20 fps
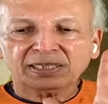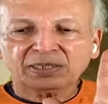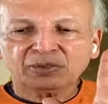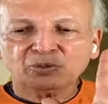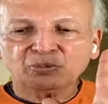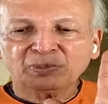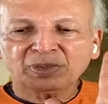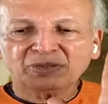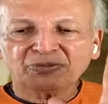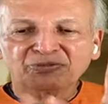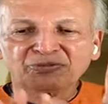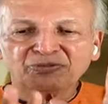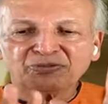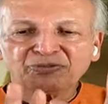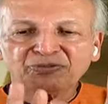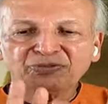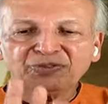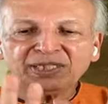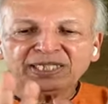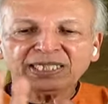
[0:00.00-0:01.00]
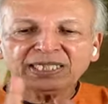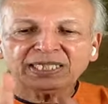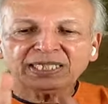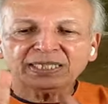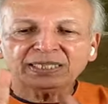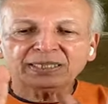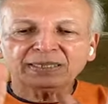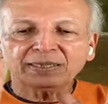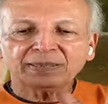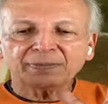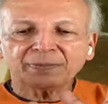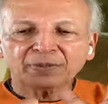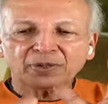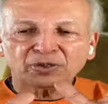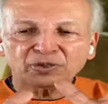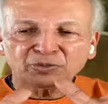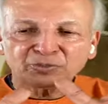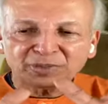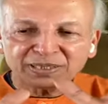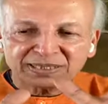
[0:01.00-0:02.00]
you may feel
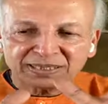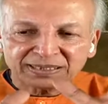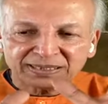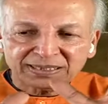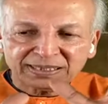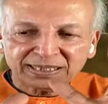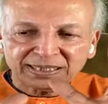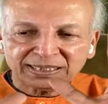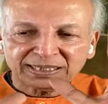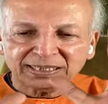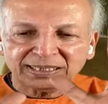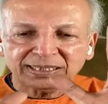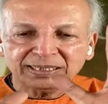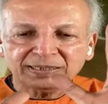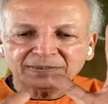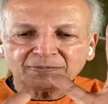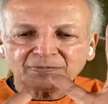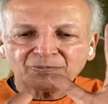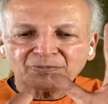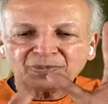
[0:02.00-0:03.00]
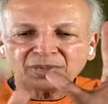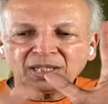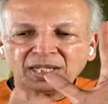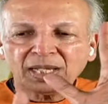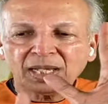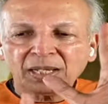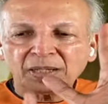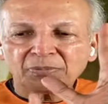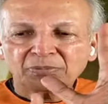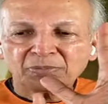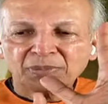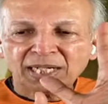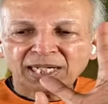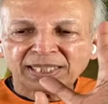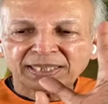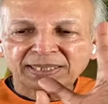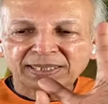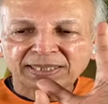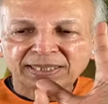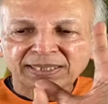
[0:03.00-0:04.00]
or you may see
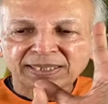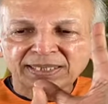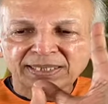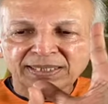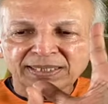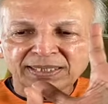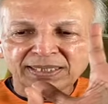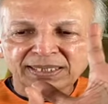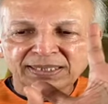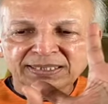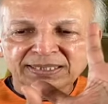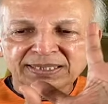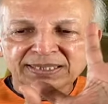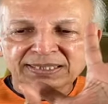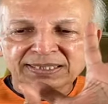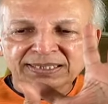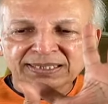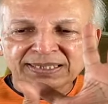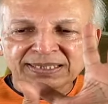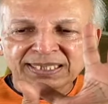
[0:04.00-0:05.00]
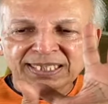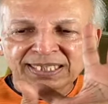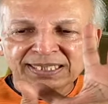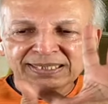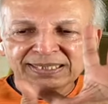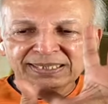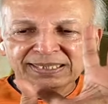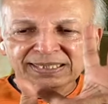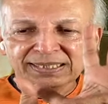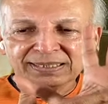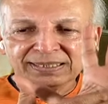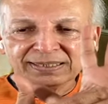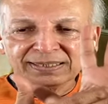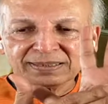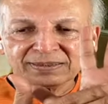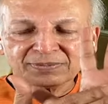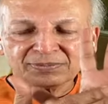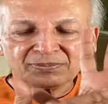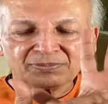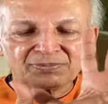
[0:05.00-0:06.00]
my this
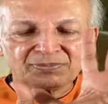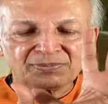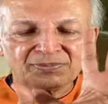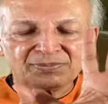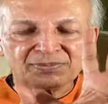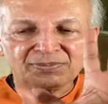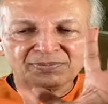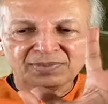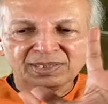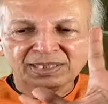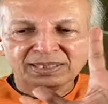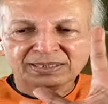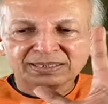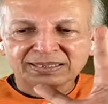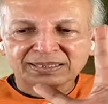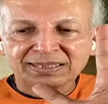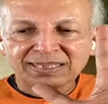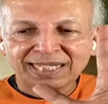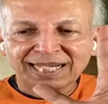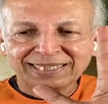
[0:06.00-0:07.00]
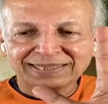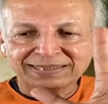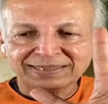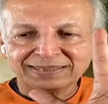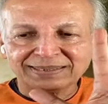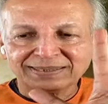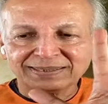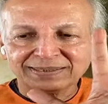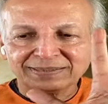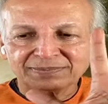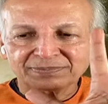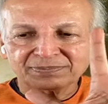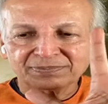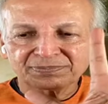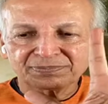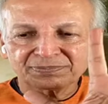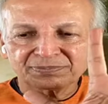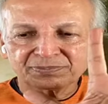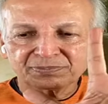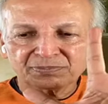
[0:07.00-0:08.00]
tendon is tight
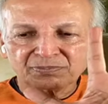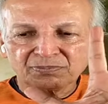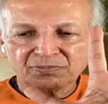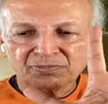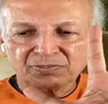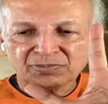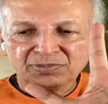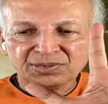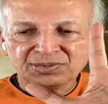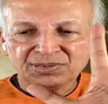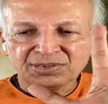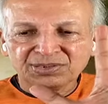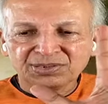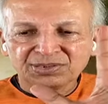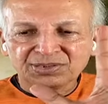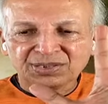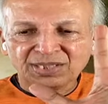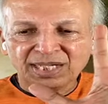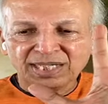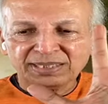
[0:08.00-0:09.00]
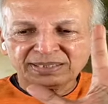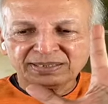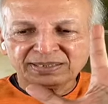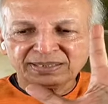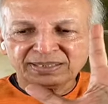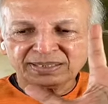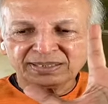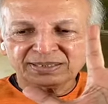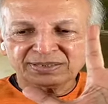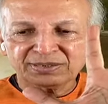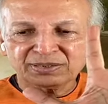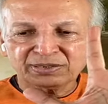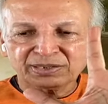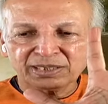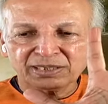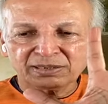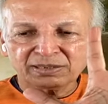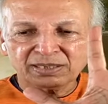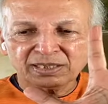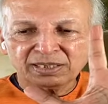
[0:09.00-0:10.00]
this is tight it is you
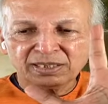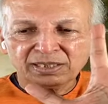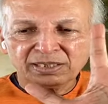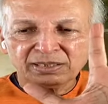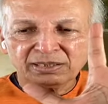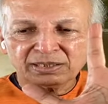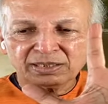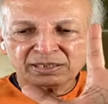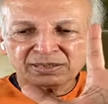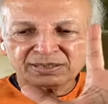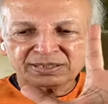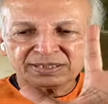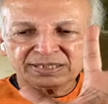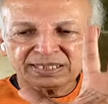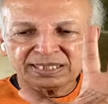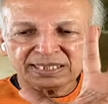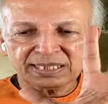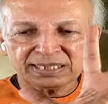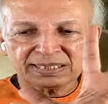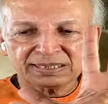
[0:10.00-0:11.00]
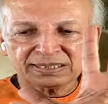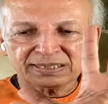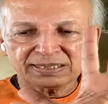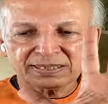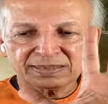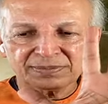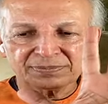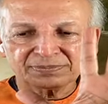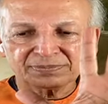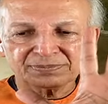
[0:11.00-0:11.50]
can you can see it